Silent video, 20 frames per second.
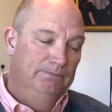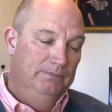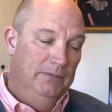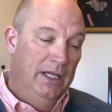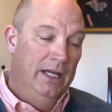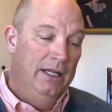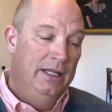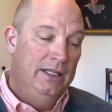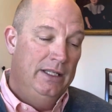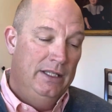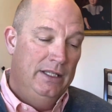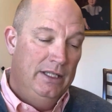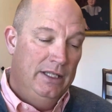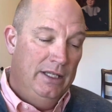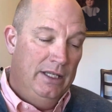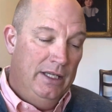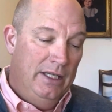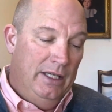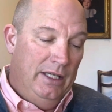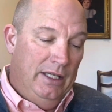
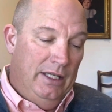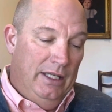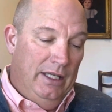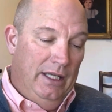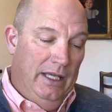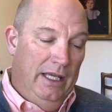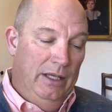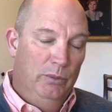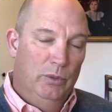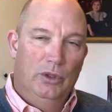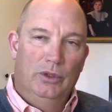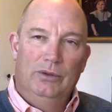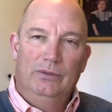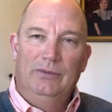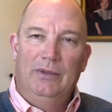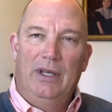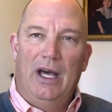and we'll